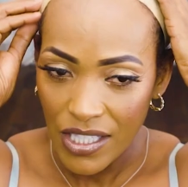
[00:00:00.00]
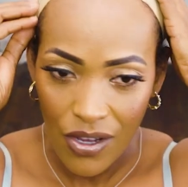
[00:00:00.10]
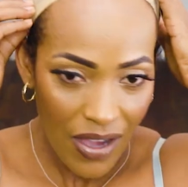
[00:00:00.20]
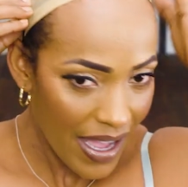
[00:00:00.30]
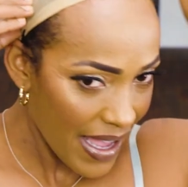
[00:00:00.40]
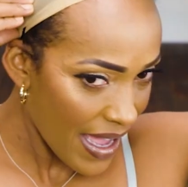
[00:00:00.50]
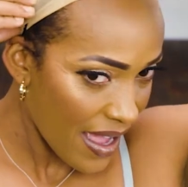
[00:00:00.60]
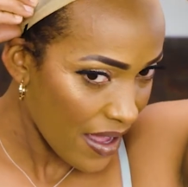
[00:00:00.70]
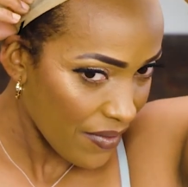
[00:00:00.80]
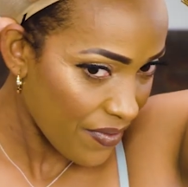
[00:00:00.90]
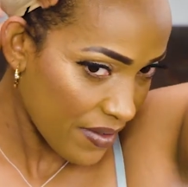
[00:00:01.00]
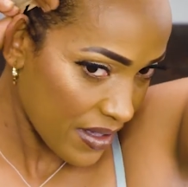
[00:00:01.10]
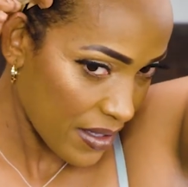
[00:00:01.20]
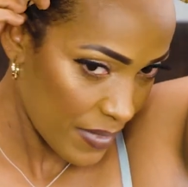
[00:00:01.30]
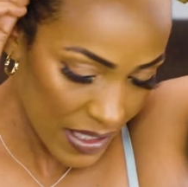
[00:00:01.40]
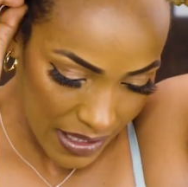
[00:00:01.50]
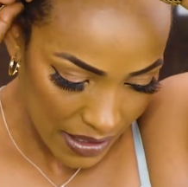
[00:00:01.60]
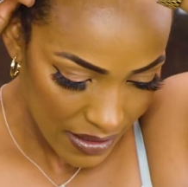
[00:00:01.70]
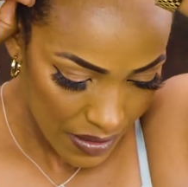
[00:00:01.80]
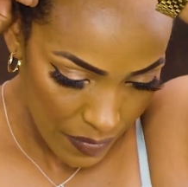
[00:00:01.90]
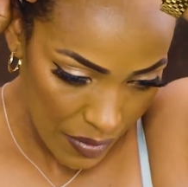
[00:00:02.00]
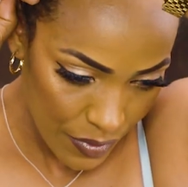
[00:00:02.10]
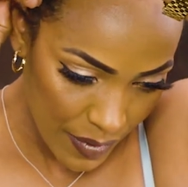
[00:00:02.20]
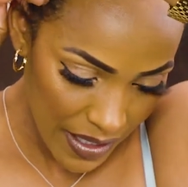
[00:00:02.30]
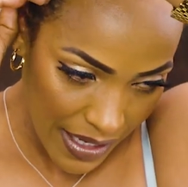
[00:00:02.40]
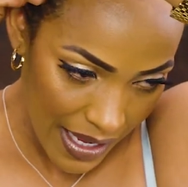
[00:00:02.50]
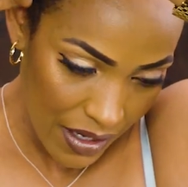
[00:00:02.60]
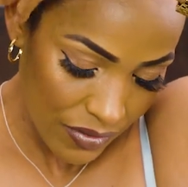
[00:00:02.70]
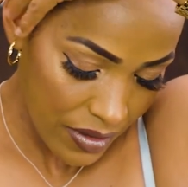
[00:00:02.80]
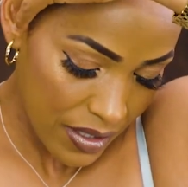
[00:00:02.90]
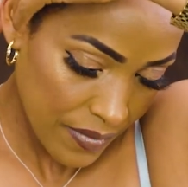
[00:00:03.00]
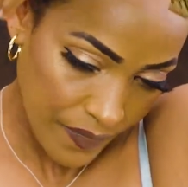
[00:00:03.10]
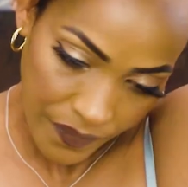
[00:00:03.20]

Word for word: So I have, let me take this bobby pin out.